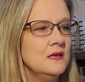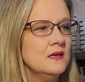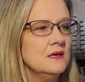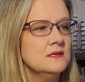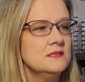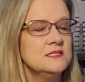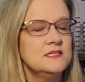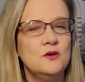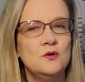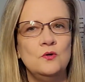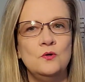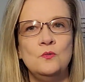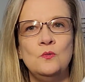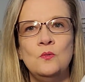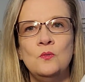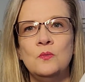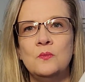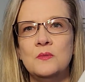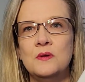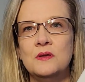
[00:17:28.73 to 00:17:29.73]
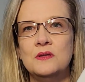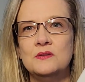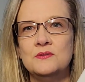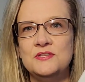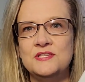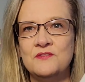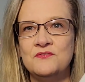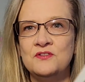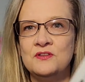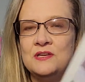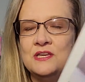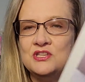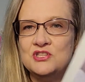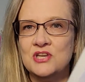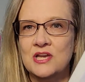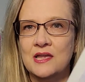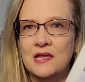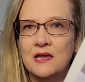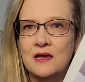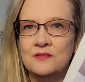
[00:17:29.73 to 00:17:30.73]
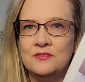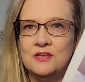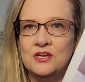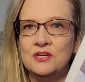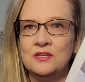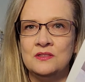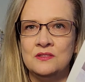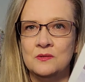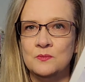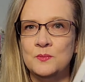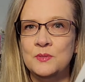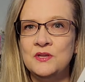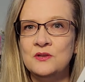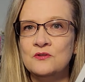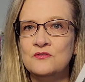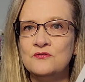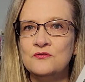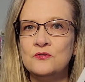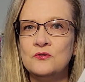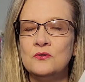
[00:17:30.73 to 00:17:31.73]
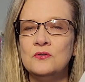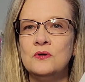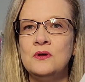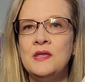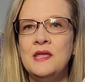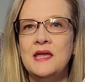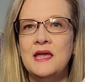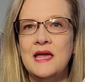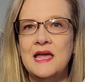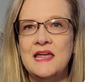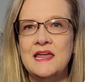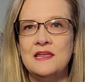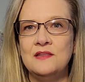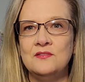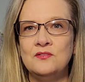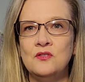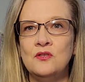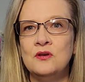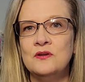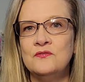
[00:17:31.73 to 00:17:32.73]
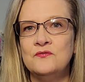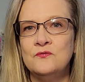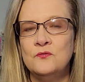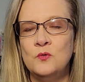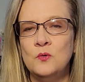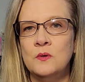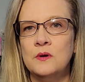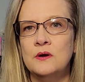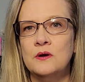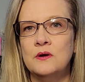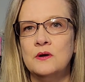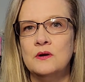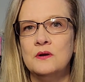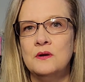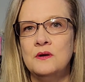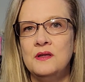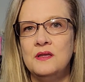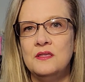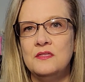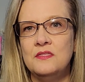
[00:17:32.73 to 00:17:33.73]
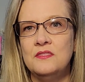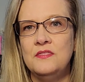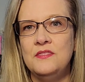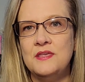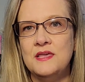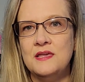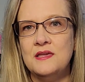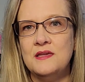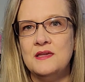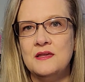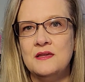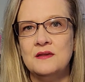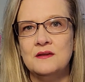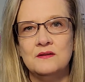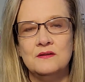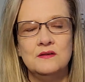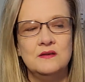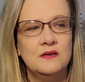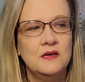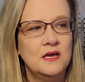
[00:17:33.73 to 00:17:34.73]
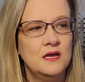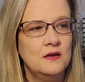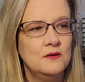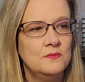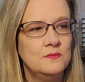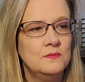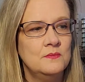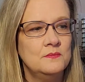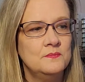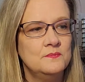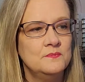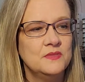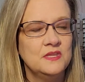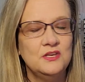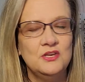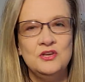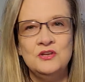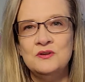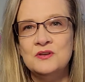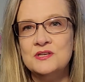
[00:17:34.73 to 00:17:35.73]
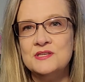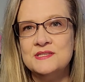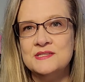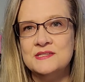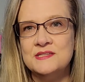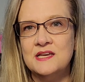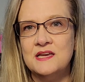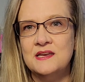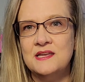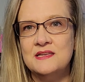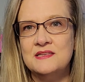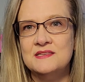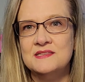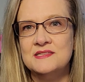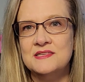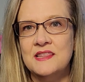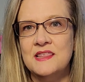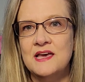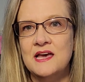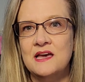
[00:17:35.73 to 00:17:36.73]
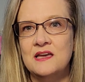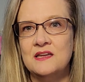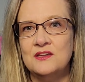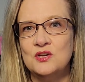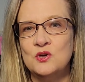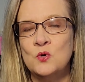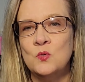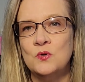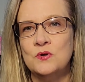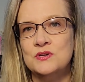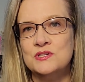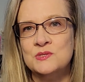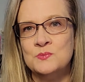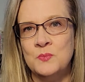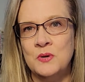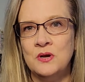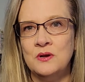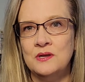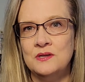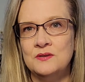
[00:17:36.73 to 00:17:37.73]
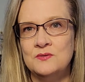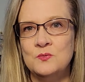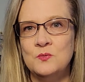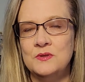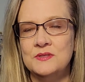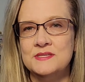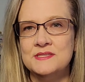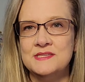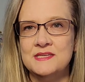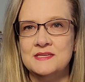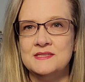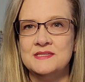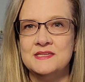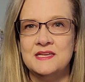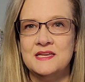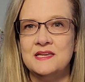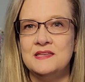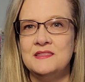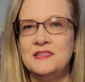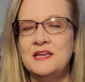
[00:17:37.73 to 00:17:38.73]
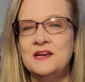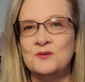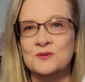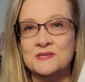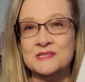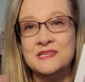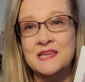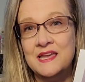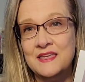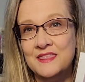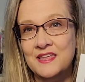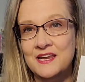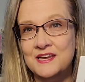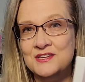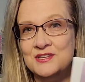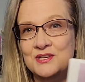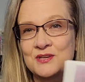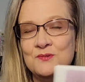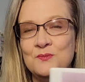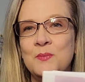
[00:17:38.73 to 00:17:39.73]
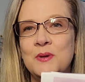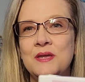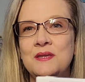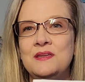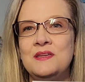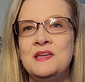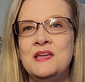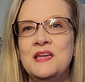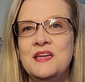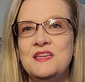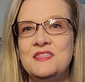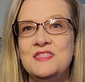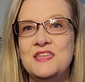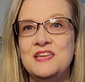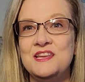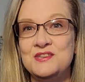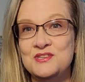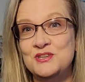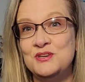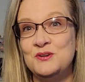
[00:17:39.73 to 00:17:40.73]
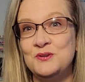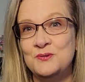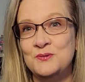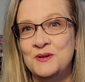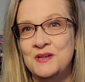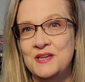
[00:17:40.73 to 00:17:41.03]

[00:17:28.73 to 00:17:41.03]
So definitely check out the Good and the Beautiful and look for the unit studies that correspond with CC. They don't say they do, but they do